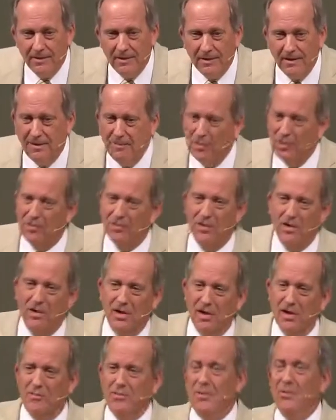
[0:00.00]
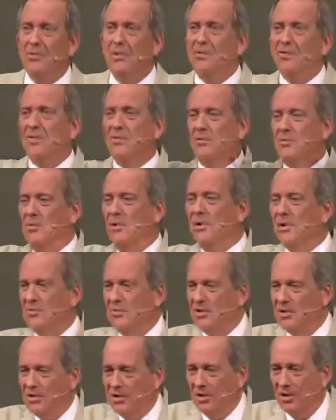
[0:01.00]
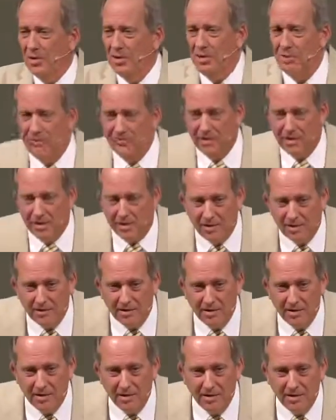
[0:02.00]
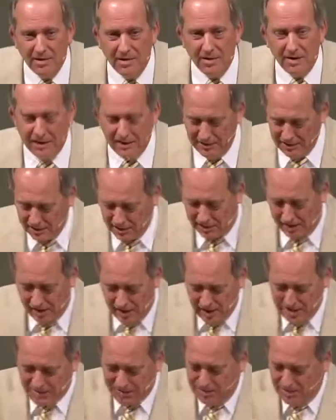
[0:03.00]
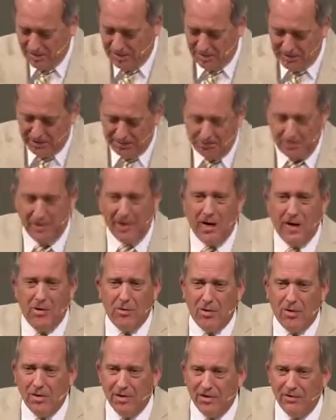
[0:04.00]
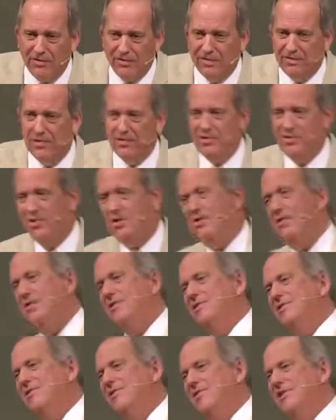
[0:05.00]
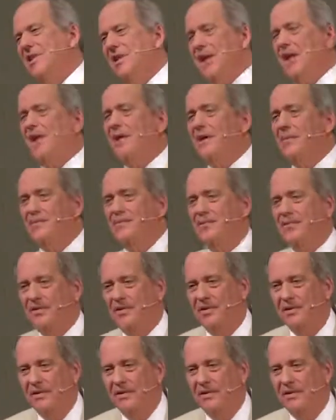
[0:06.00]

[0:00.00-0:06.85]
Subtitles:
Come on, God, we want you to win, but you're losing. And the gospel is powerless and the church is inept.